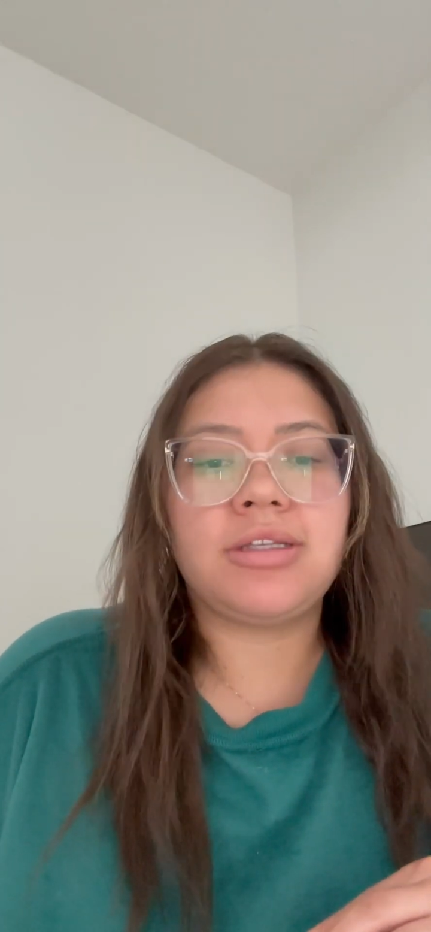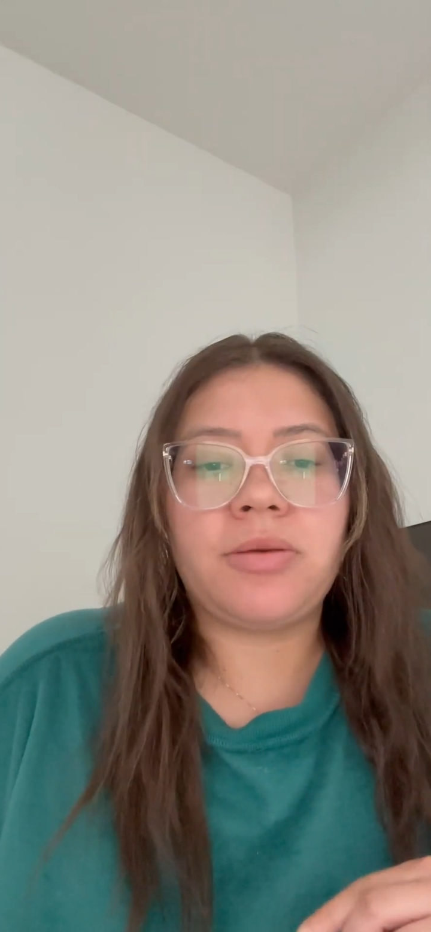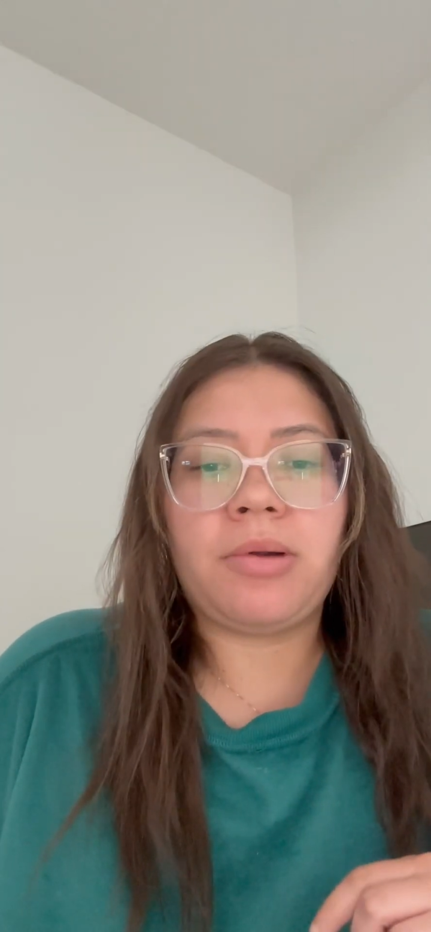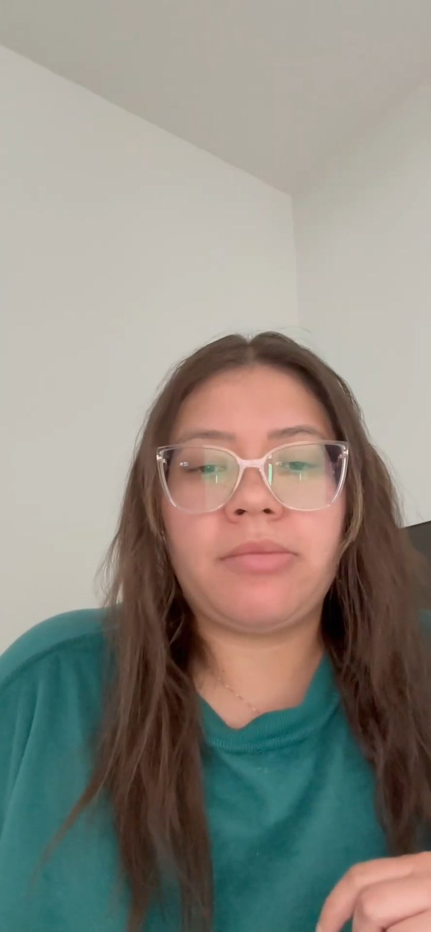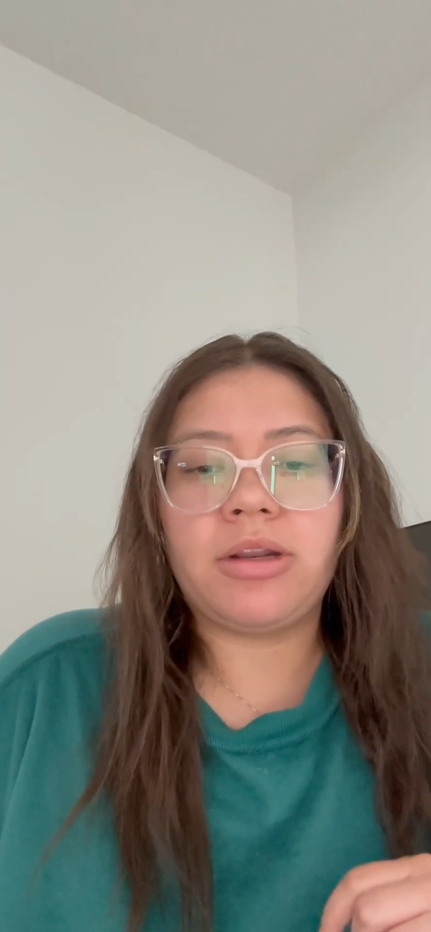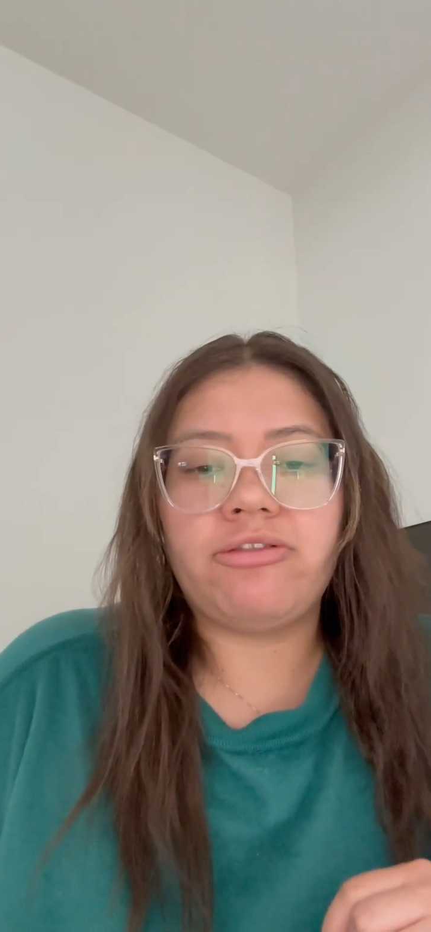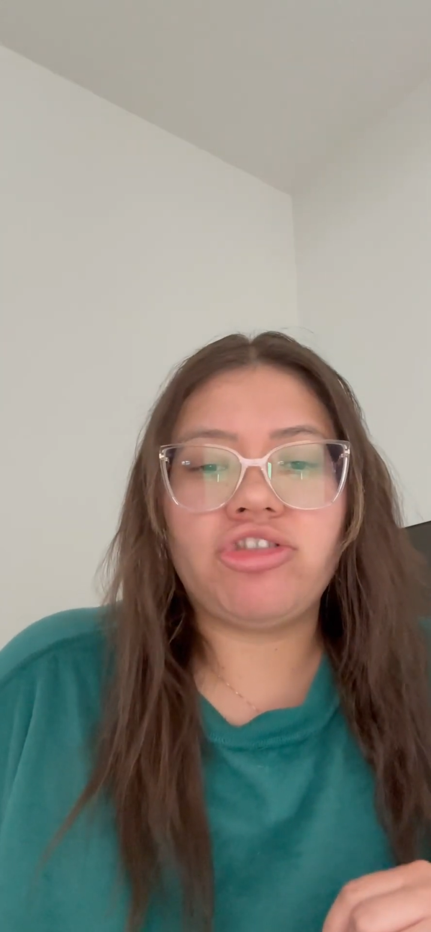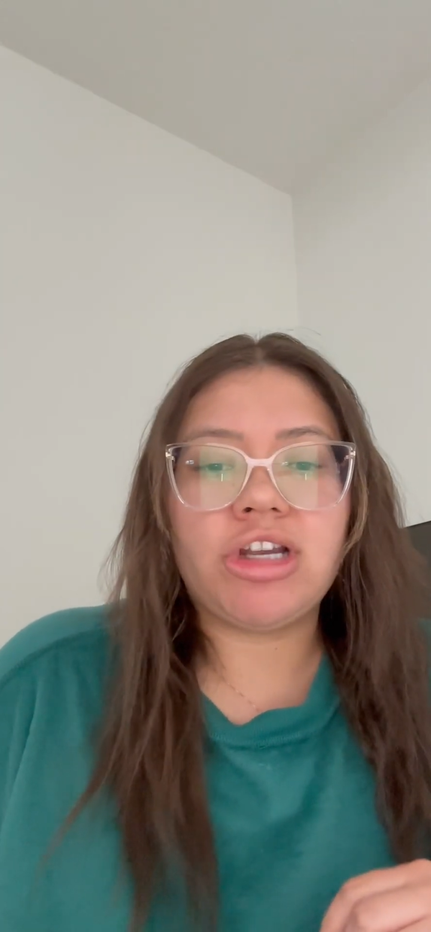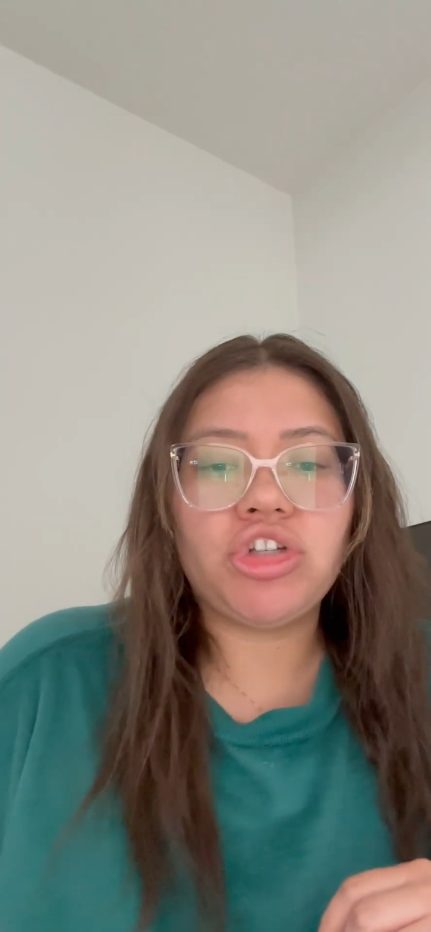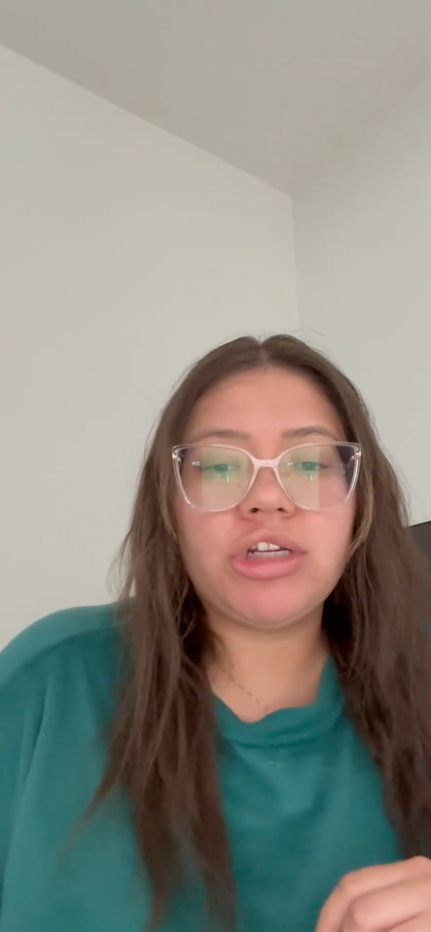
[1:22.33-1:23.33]
Department of
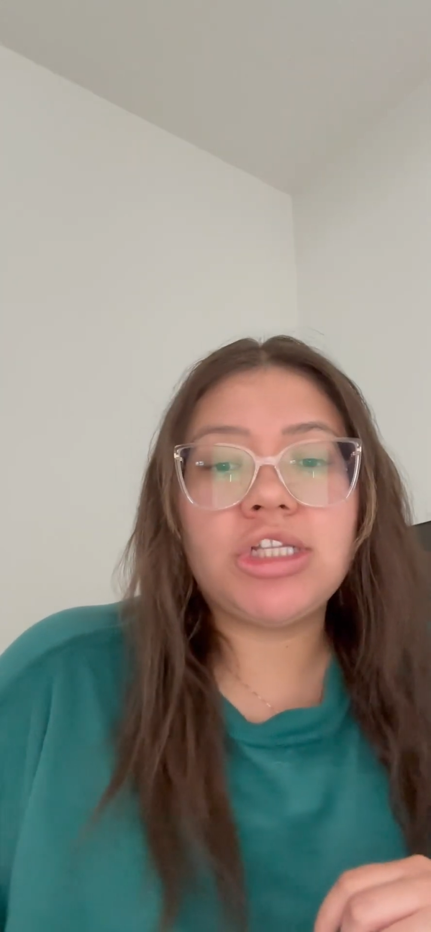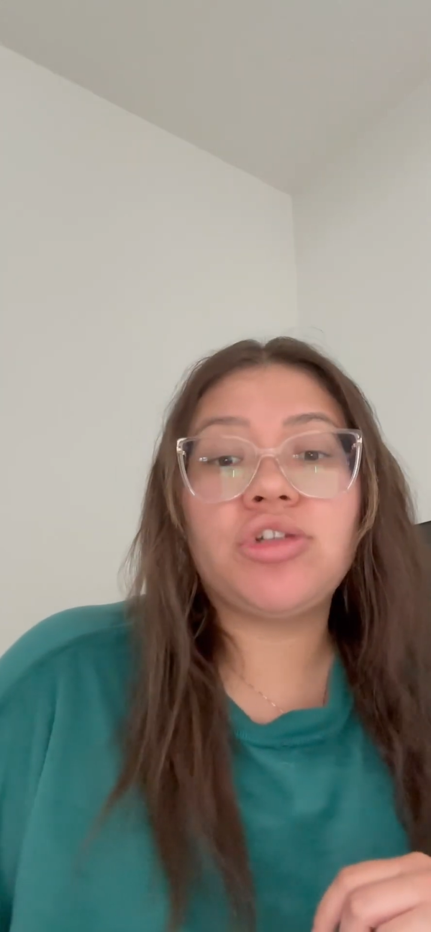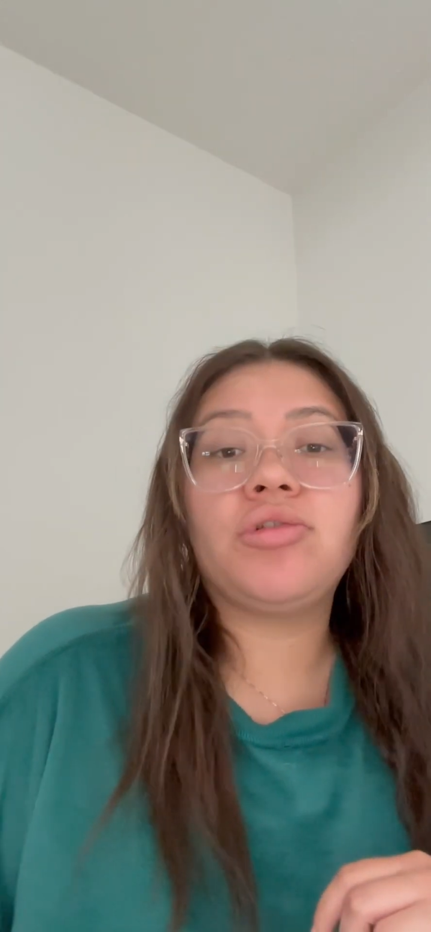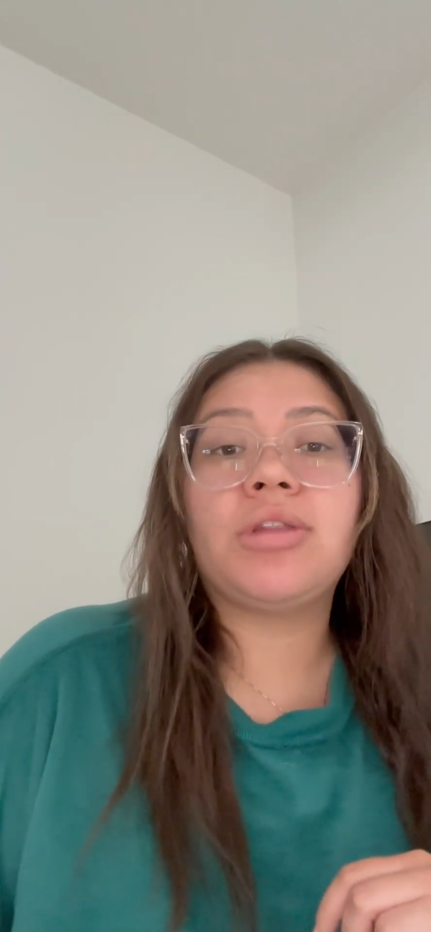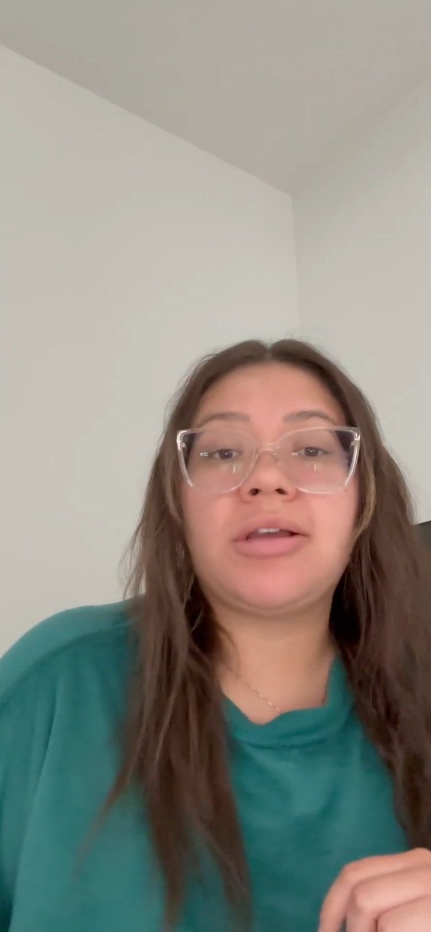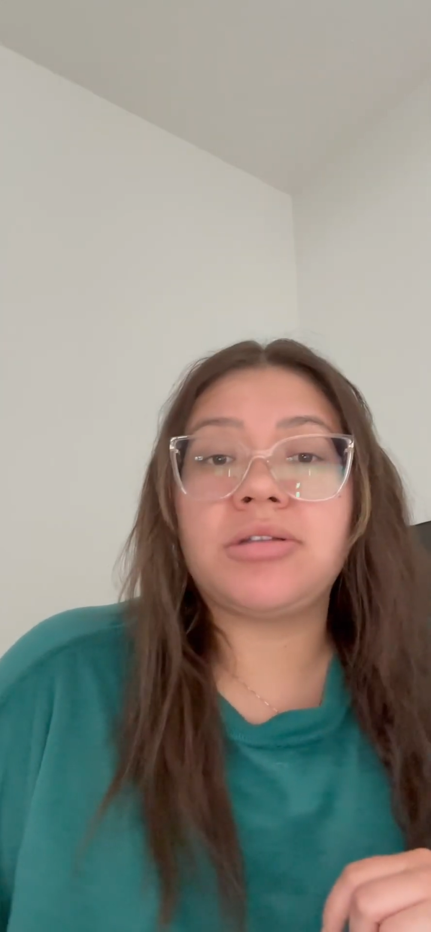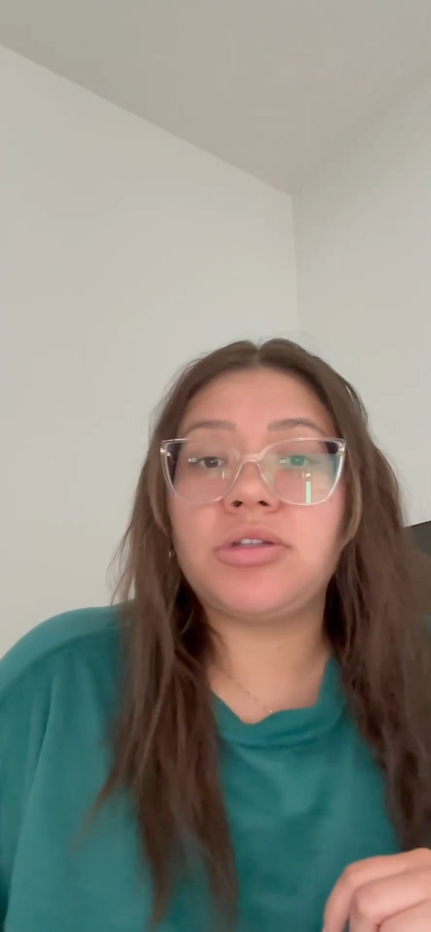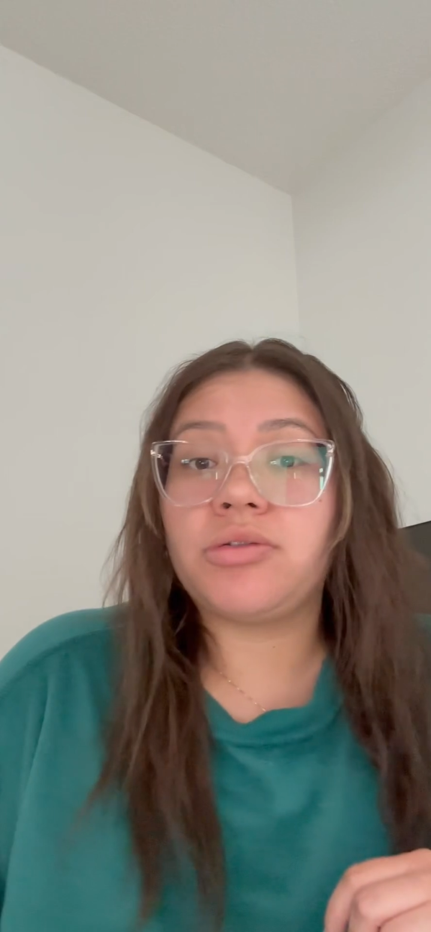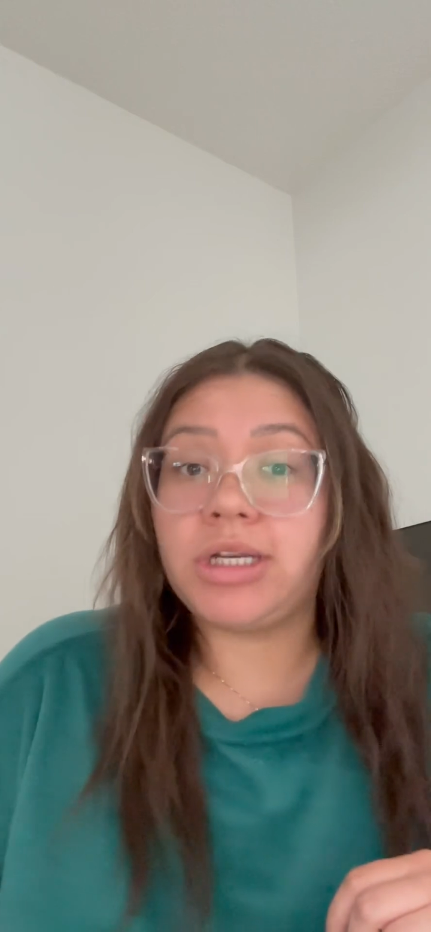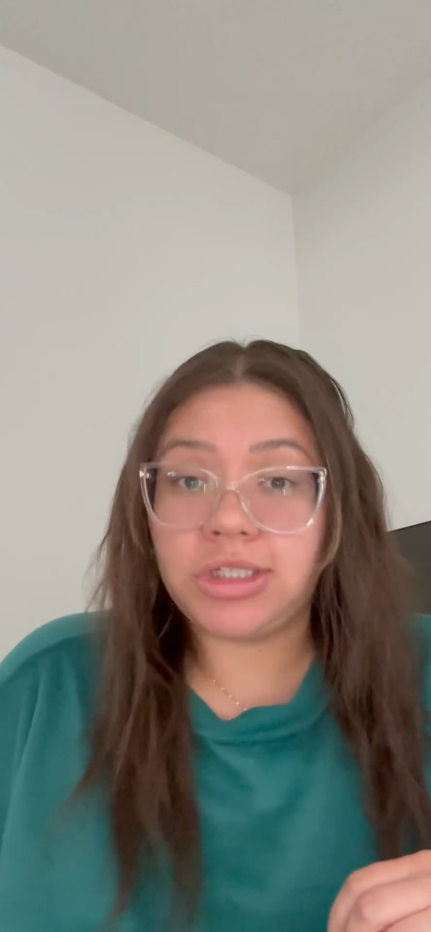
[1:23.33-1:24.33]
Treasury
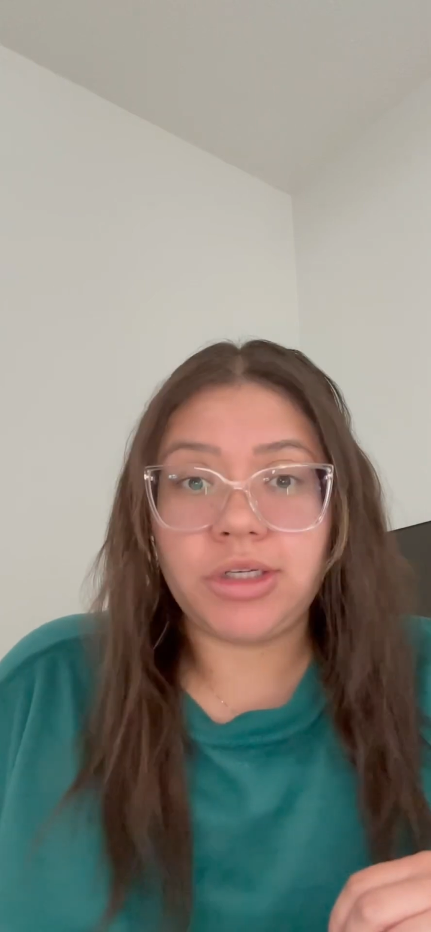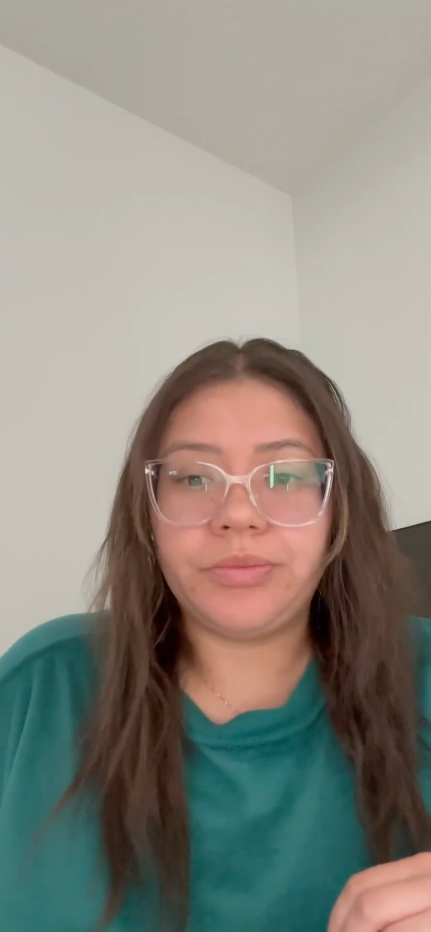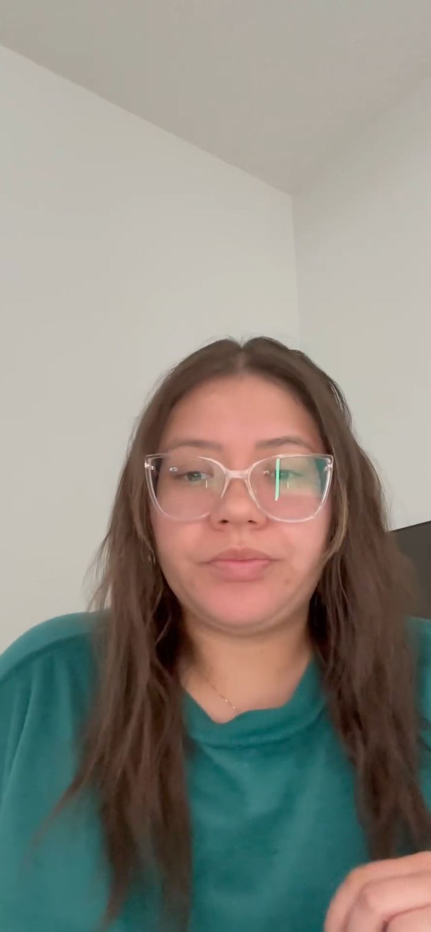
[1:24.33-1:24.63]
2022.